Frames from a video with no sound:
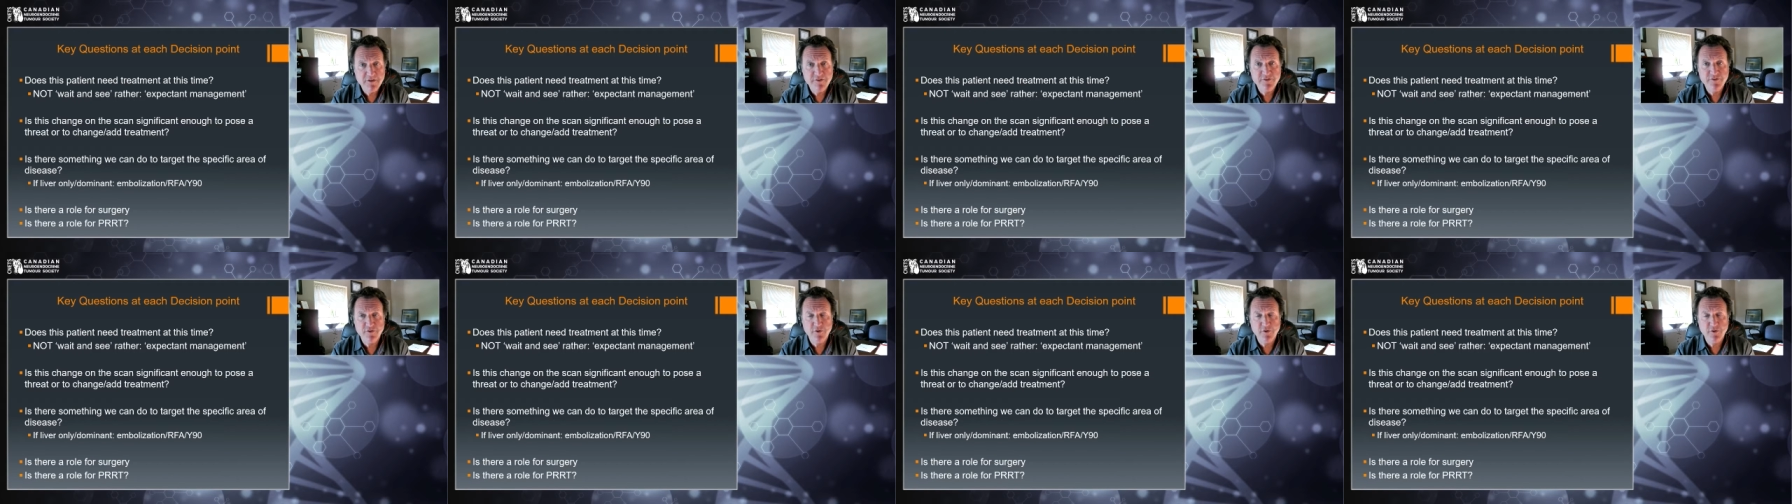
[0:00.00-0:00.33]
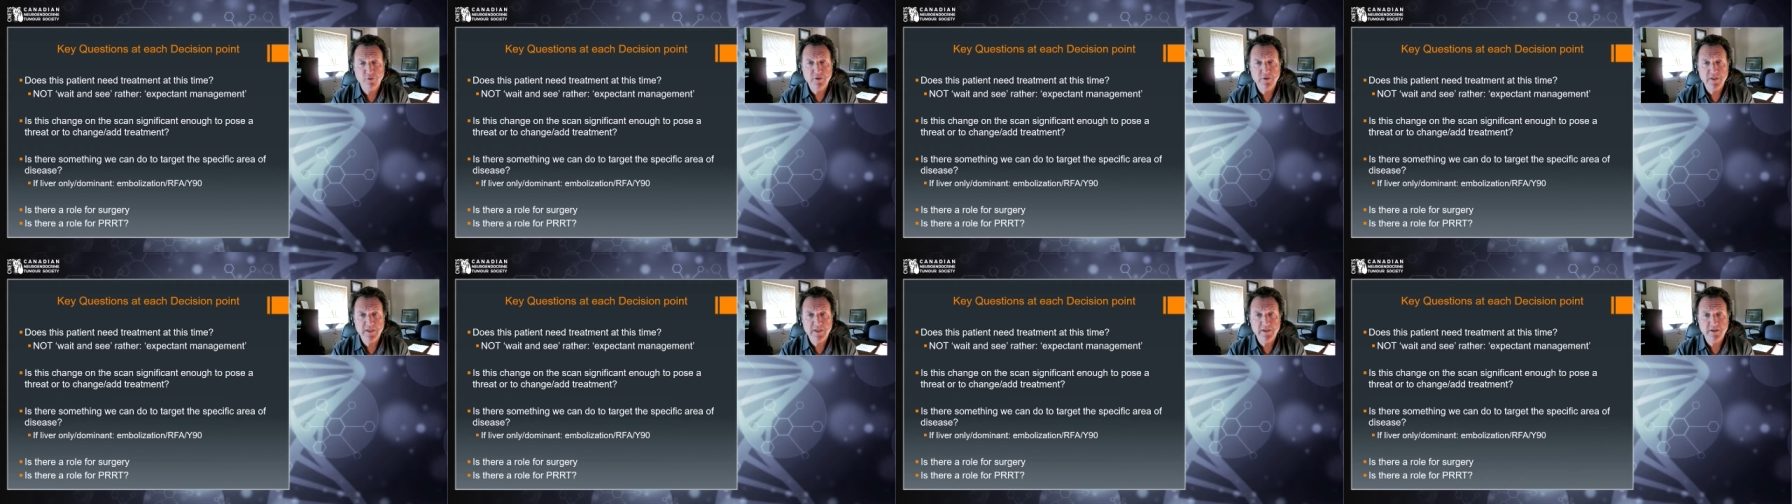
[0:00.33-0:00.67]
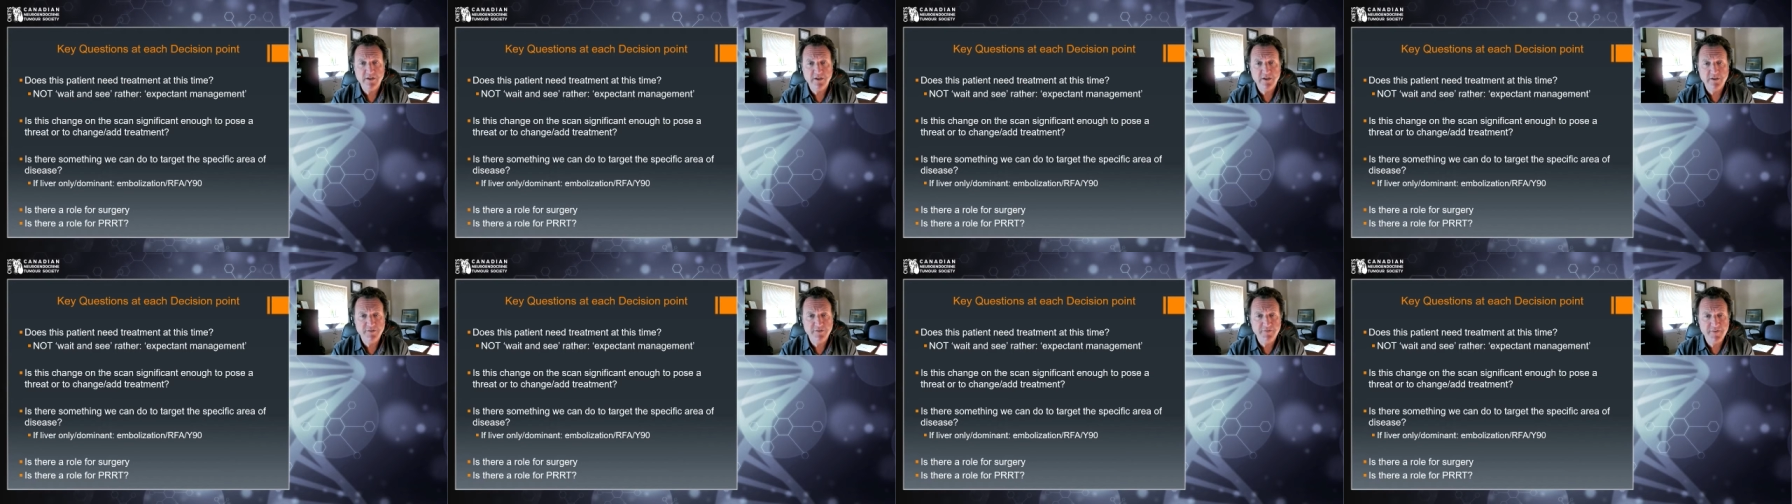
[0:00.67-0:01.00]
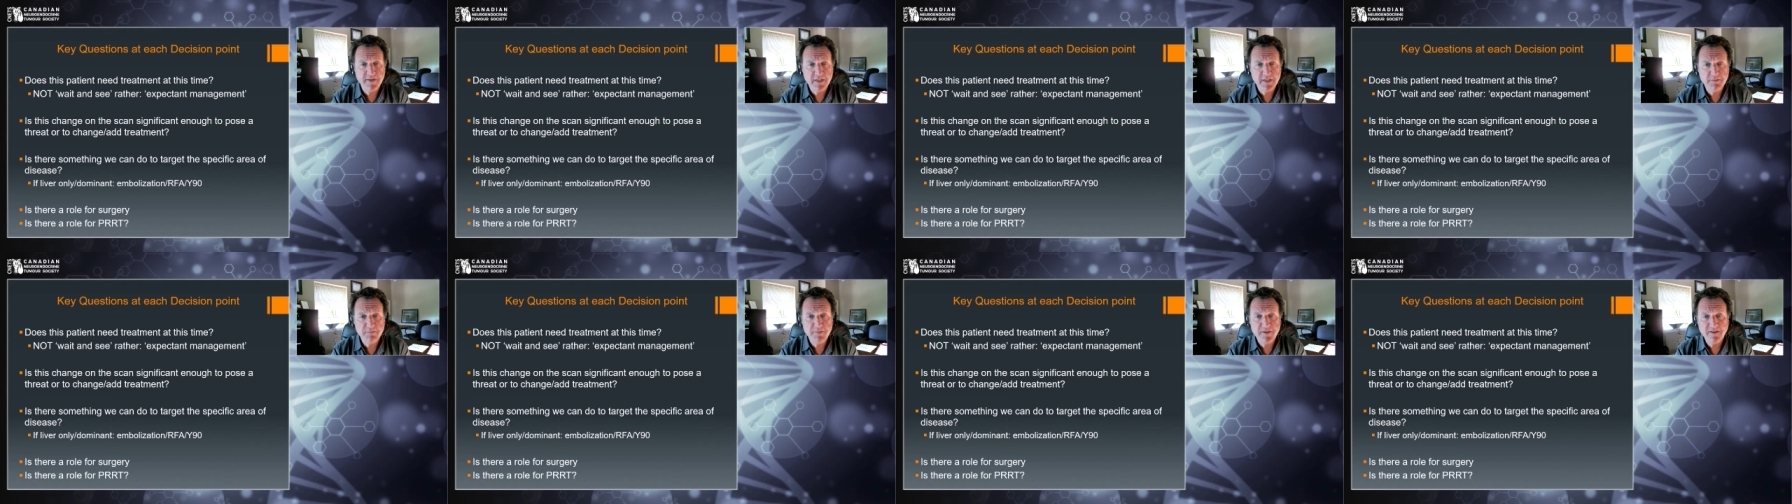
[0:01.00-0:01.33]
slowly uh,
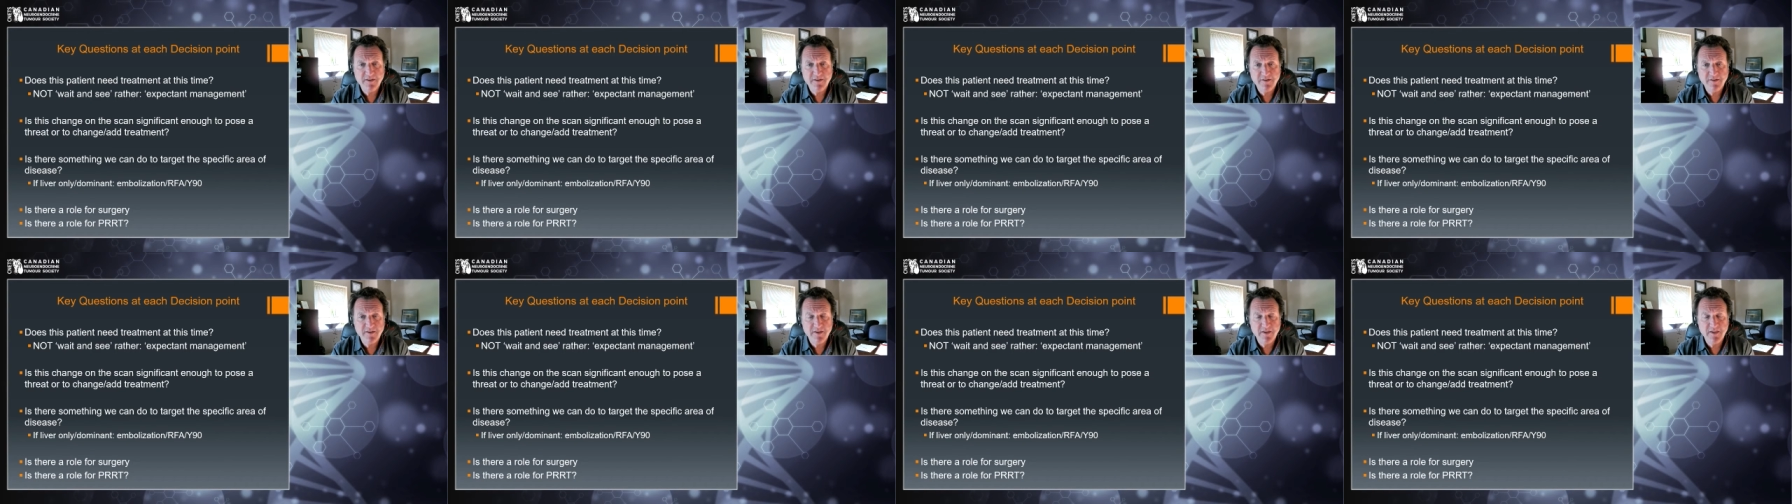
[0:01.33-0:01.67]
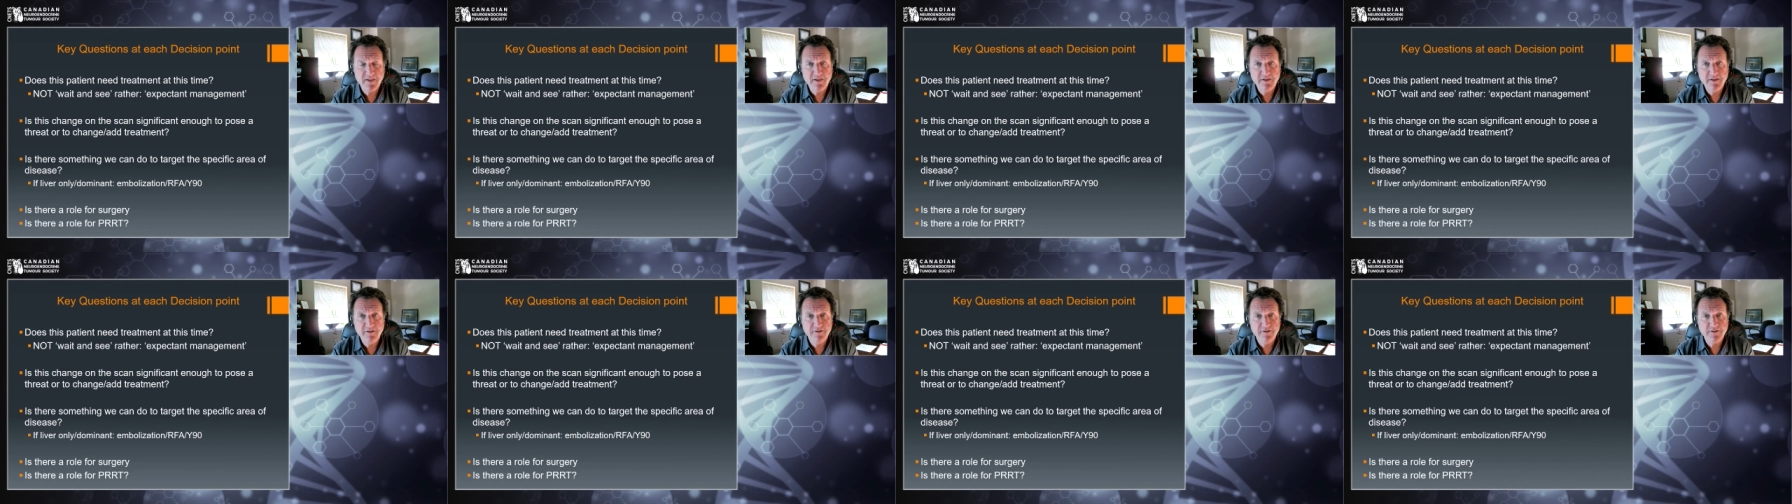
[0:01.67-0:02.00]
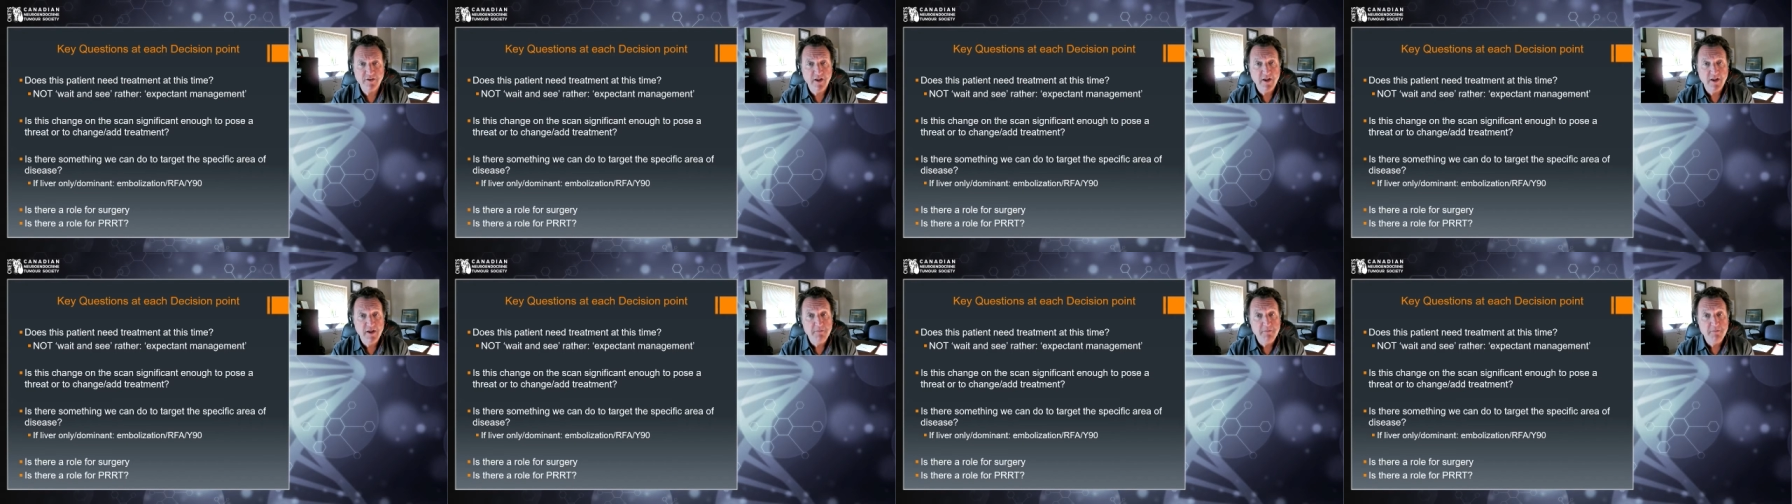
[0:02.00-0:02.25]
developing disease